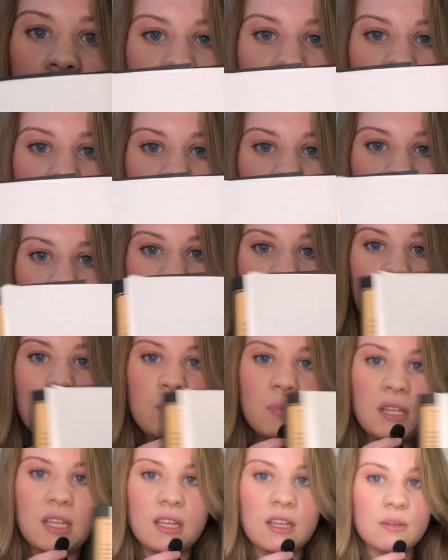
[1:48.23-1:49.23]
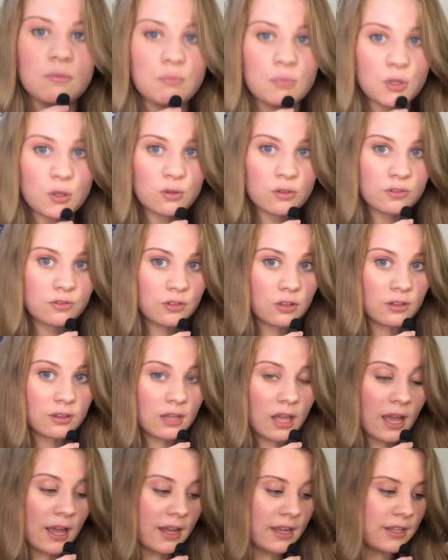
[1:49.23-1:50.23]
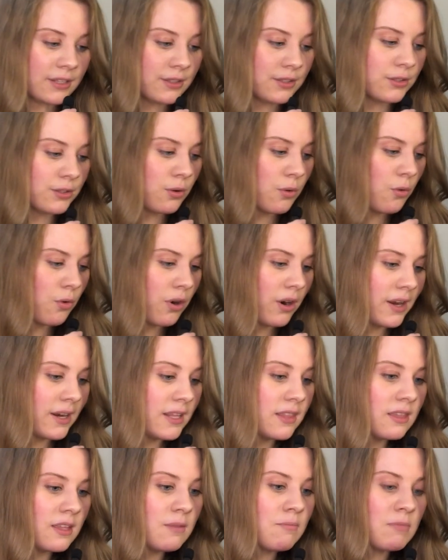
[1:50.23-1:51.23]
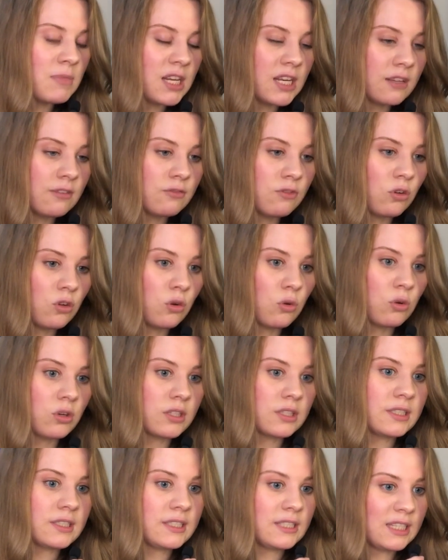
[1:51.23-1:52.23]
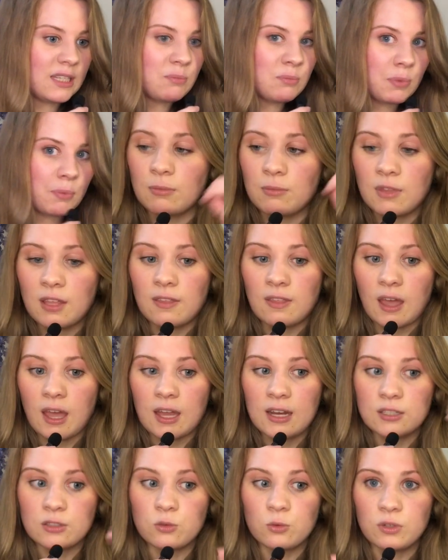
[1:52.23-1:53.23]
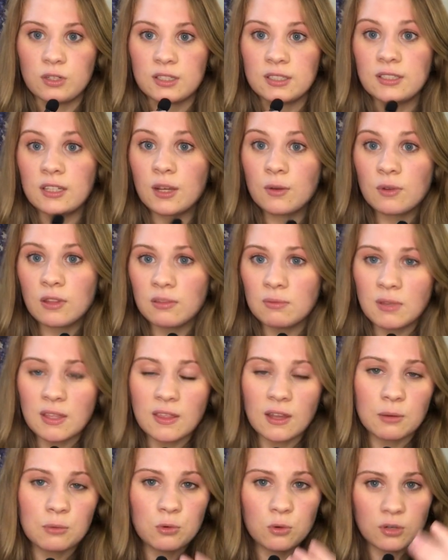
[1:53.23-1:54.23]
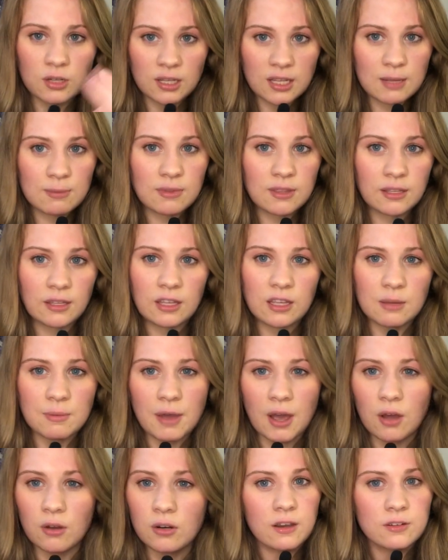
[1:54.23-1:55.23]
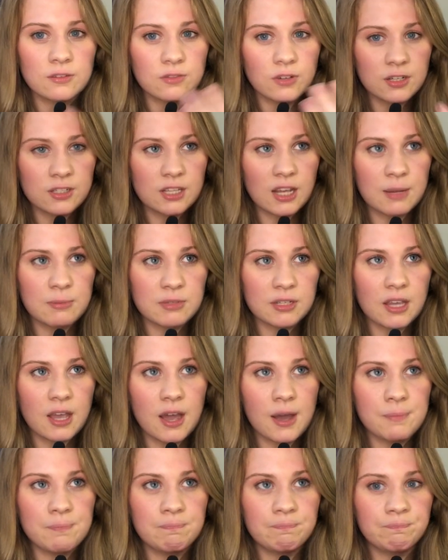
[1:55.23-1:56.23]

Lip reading: That's going to be beautiful lines or anything meaningful or deep, something that is going to stick with me that I'm going to keep thinking about for a time to come.